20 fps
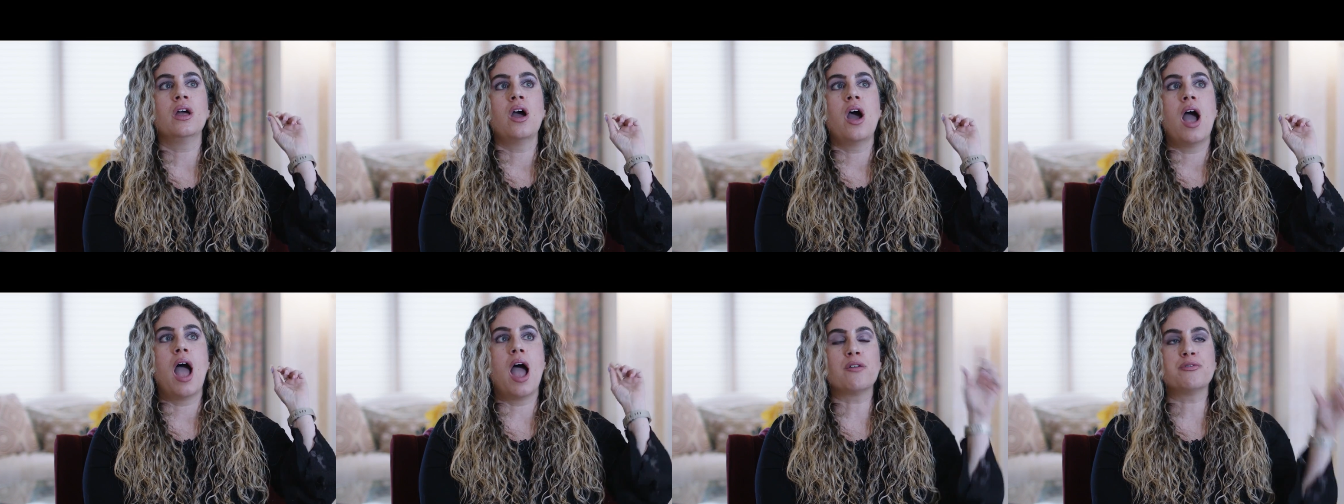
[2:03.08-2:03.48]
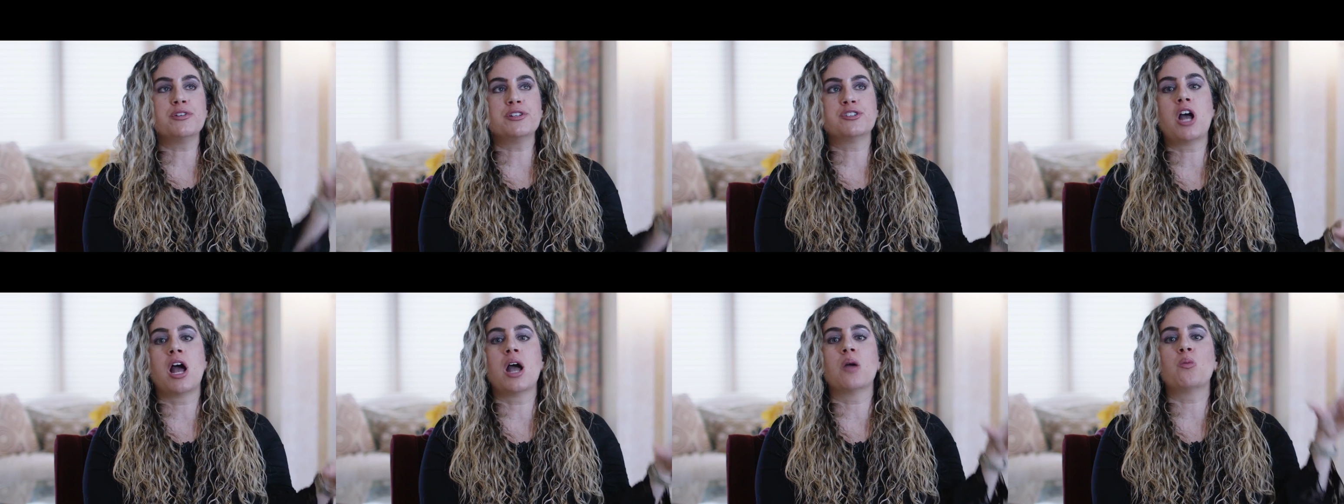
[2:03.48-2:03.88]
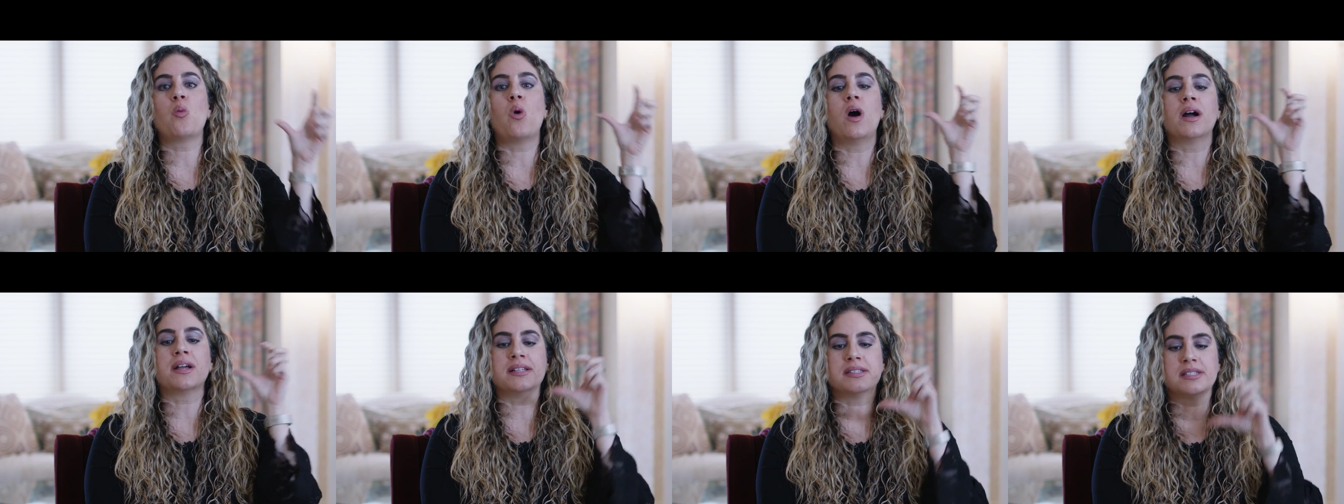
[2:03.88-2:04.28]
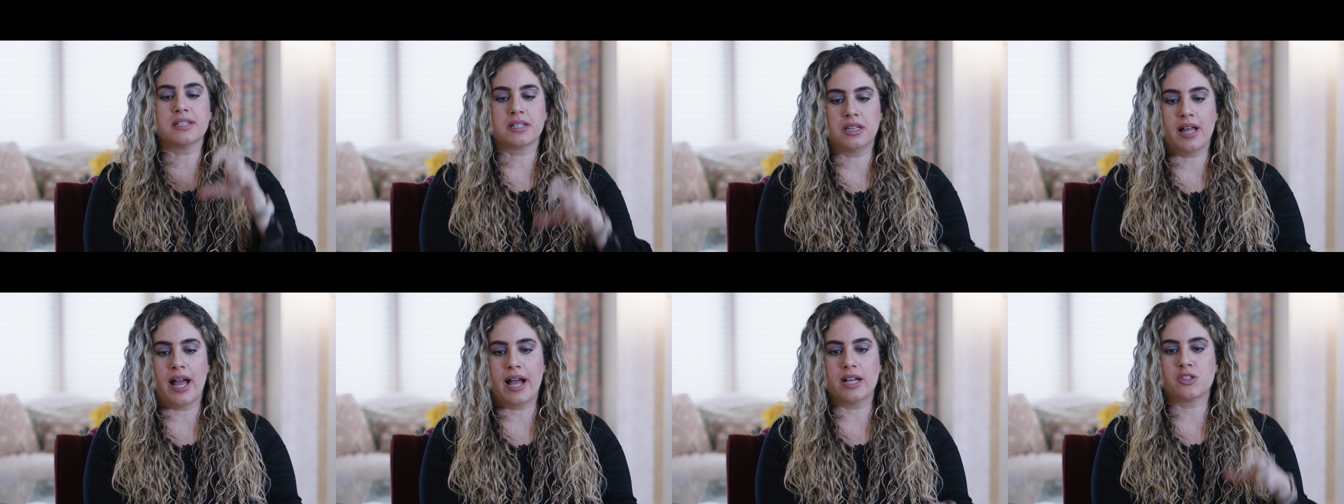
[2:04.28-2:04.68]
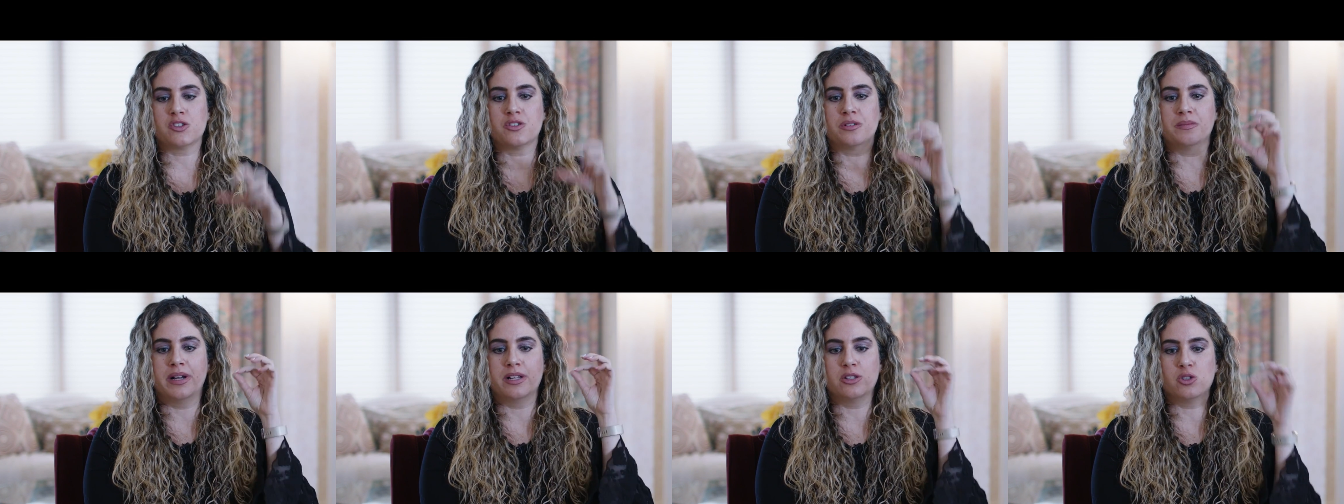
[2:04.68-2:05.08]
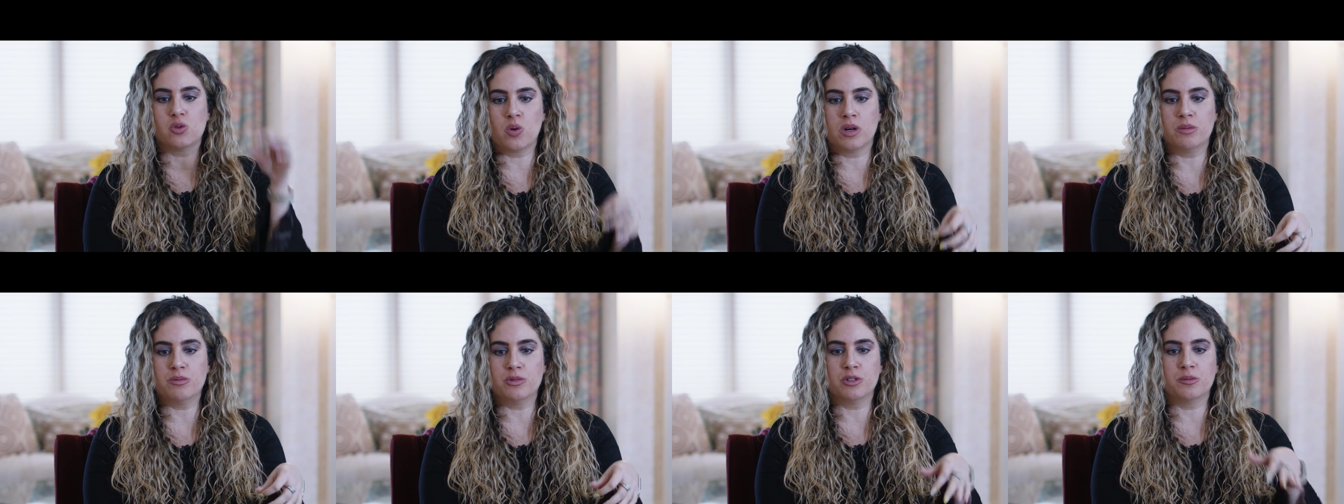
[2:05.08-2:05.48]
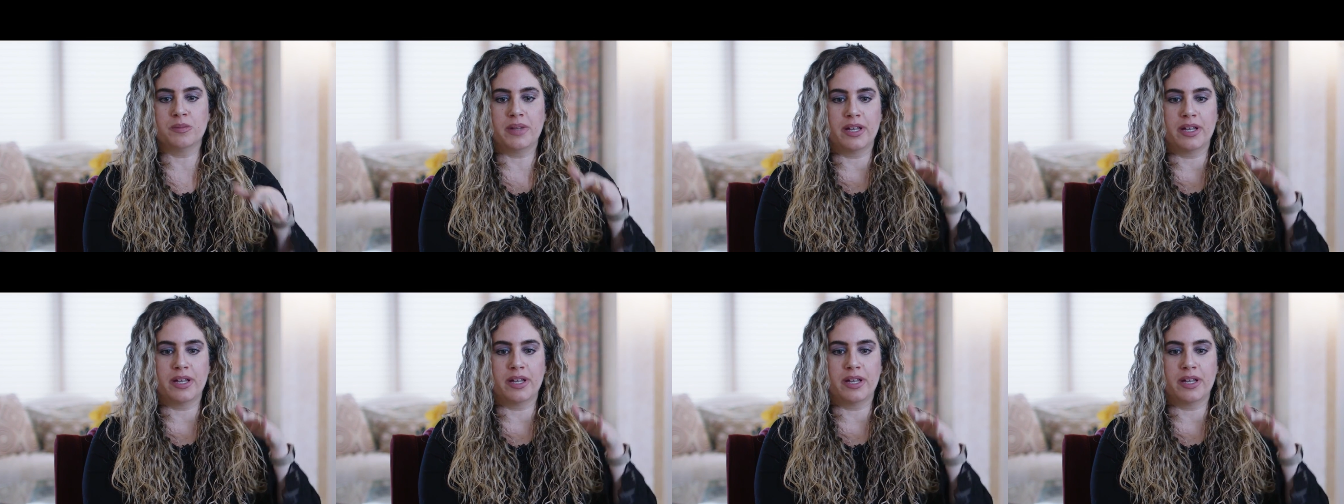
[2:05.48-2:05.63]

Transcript: every time walking to class from my dorm room,